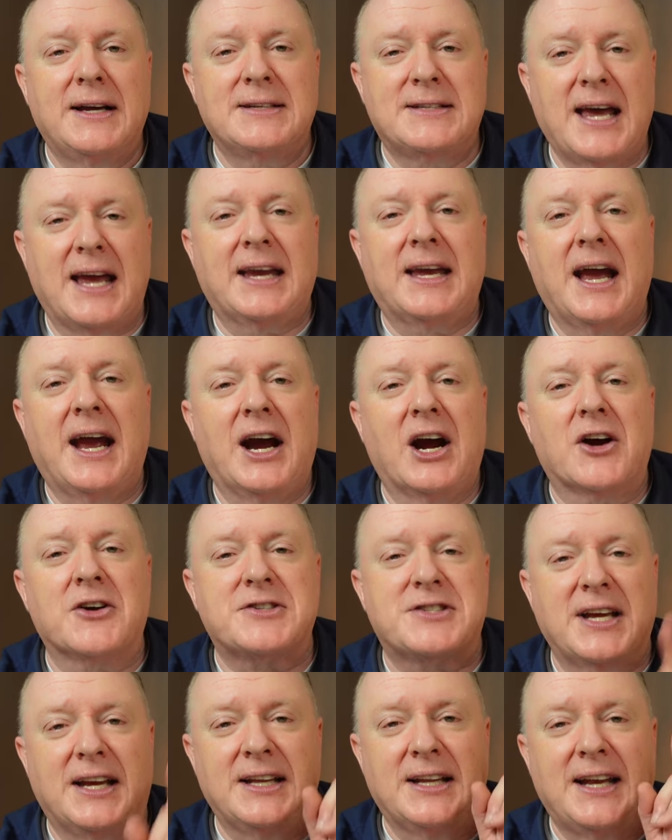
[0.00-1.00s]
Take care.
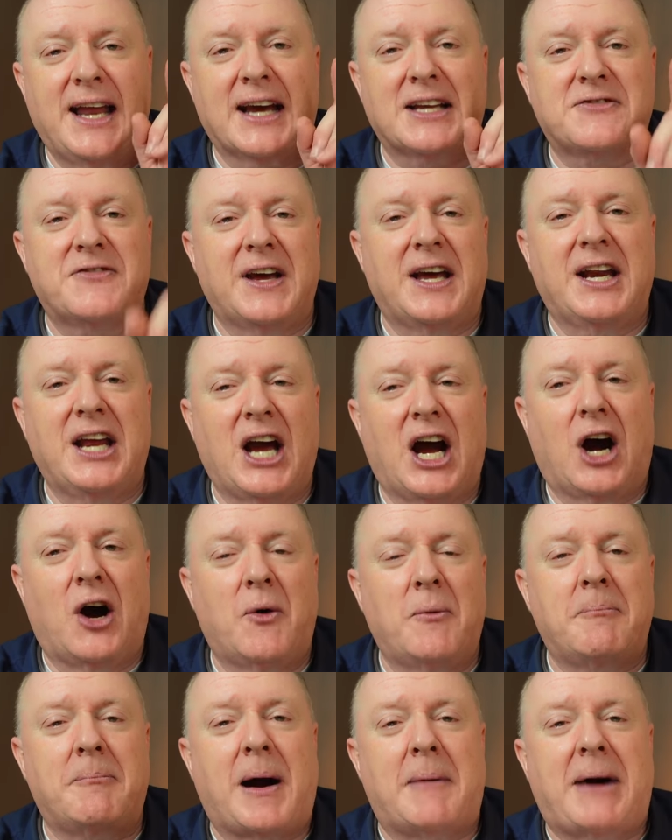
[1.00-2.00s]
See you in the next
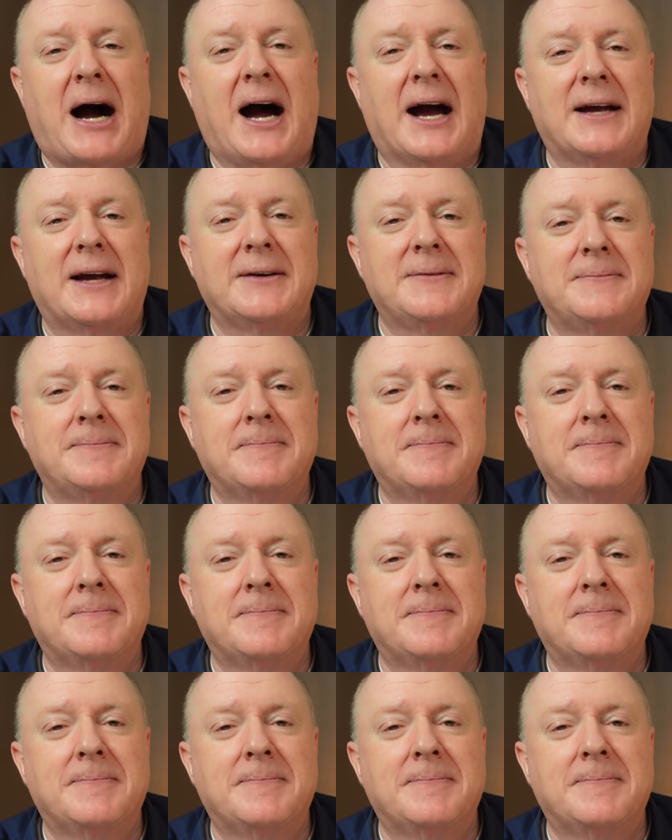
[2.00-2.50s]
video. Bye bye.